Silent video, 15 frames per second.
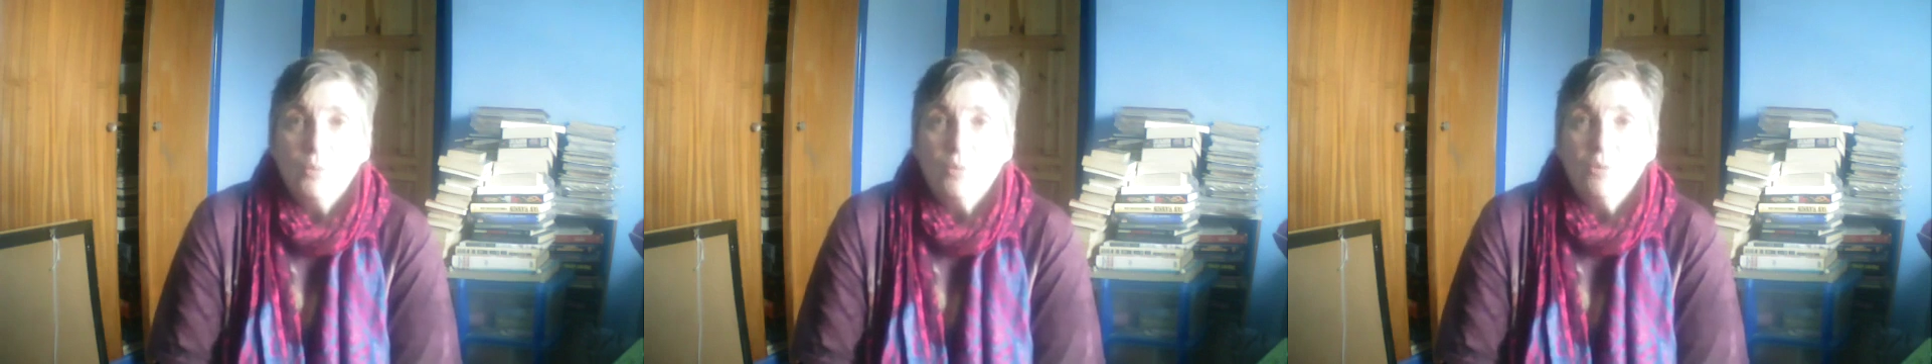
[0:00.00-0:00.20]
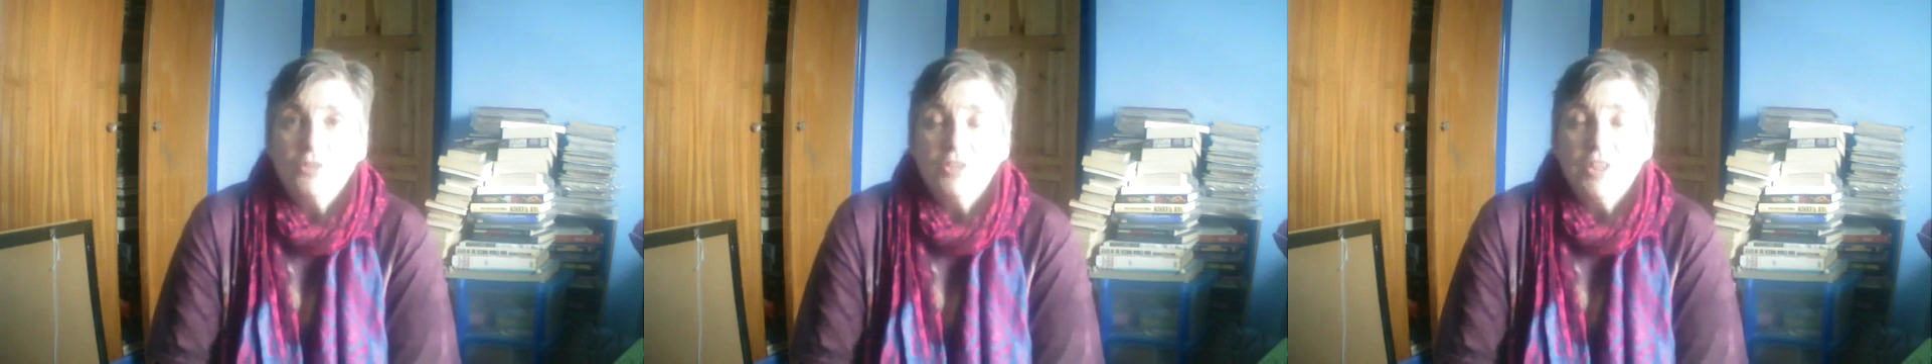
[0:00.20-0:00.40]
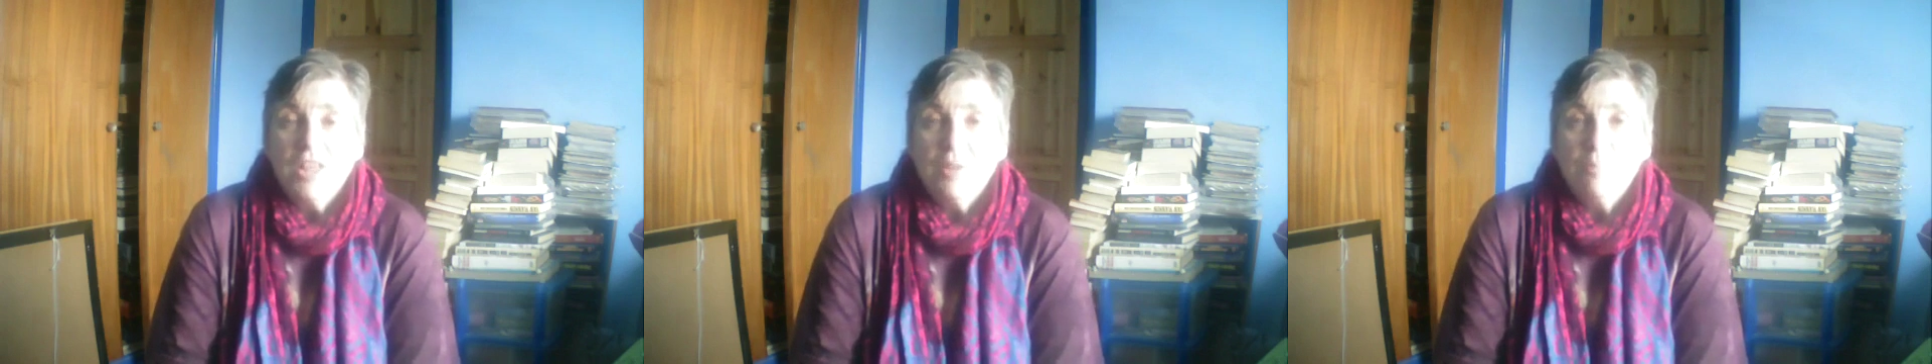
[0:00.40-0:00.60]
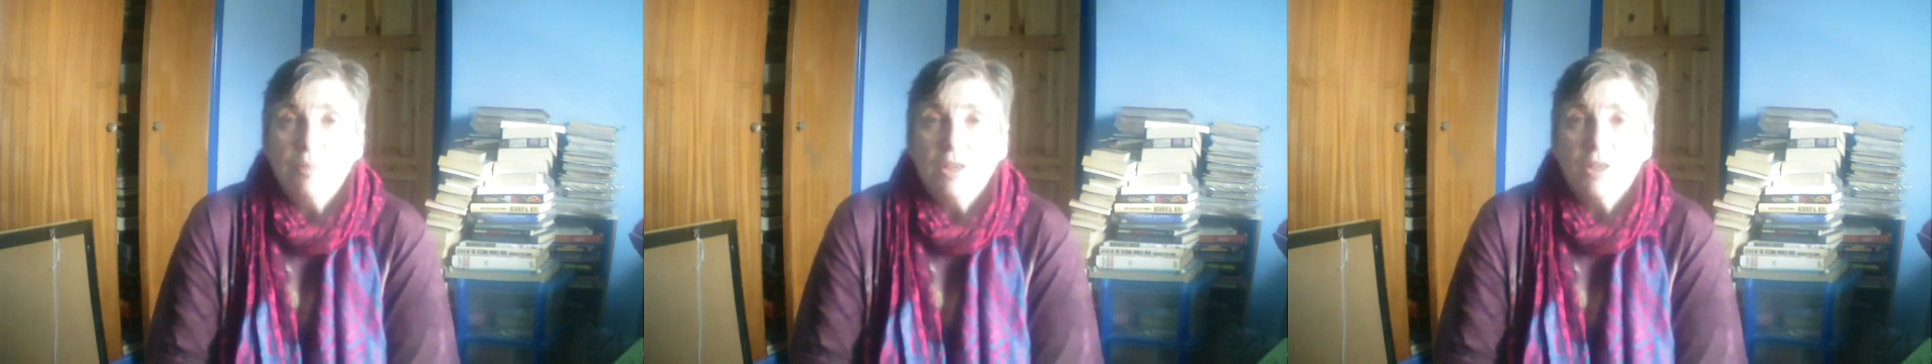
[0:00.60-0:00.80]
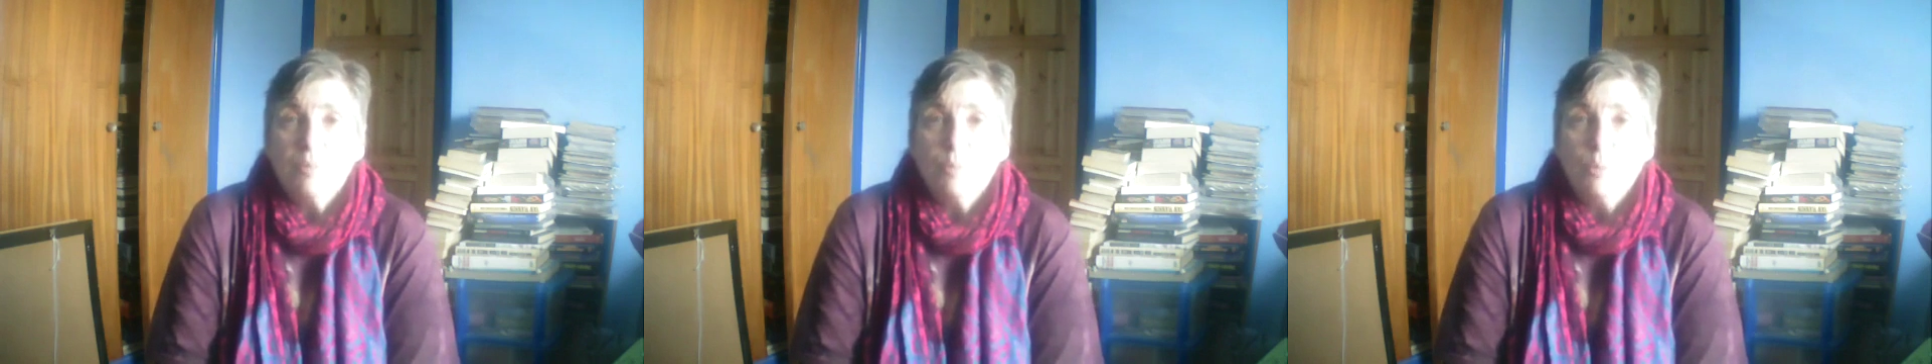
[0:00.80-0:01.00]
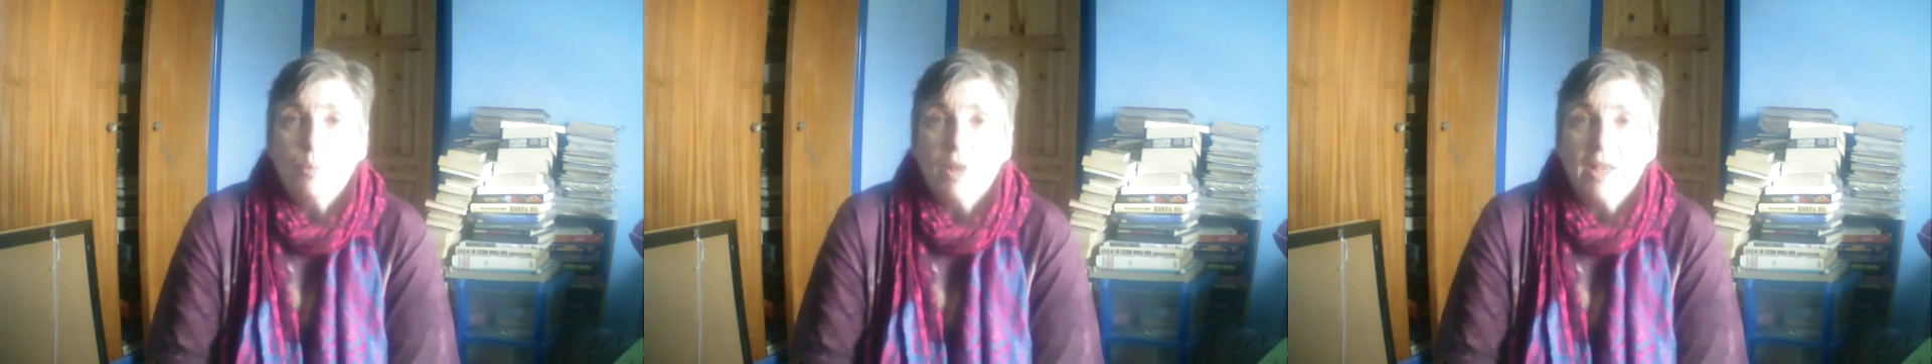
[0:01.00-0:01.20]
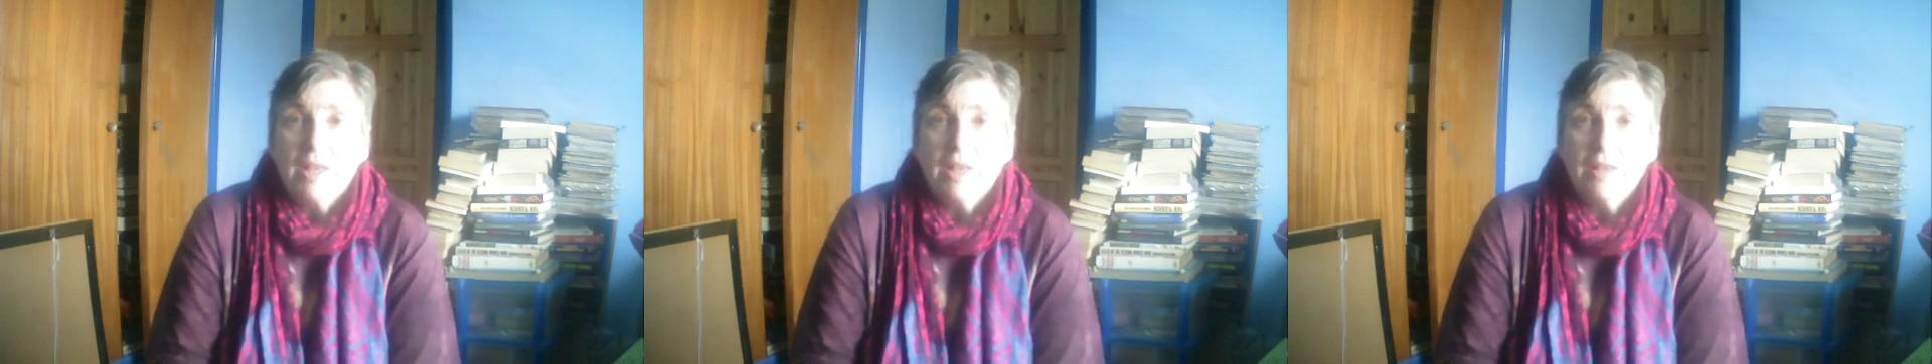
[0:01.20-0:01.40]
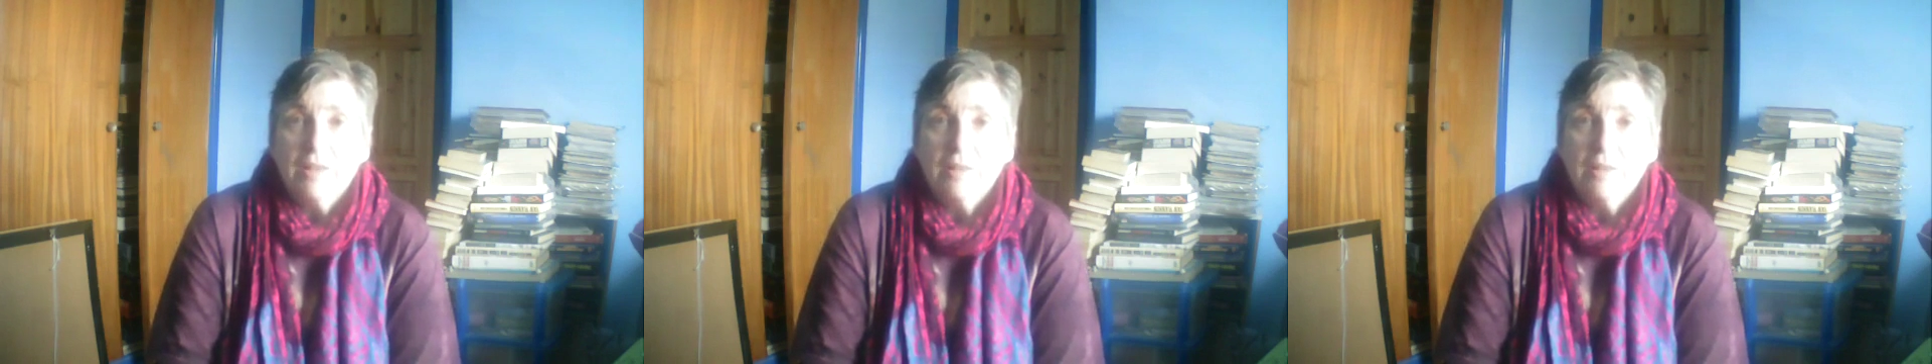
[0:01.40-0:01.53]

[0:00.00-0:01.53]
once again become aware